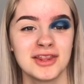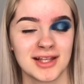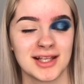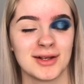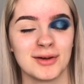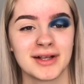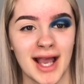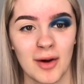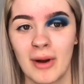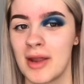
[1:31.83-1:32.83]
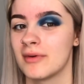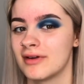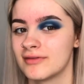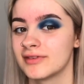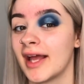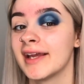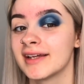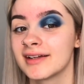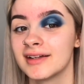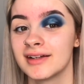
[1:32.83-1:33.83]
think you could get away with
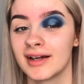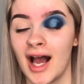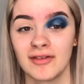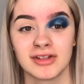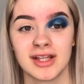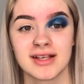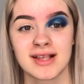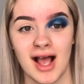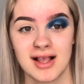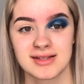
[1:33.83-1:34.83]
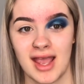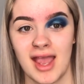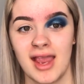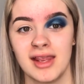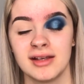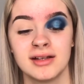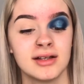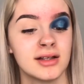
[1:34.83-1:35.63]
like having this as a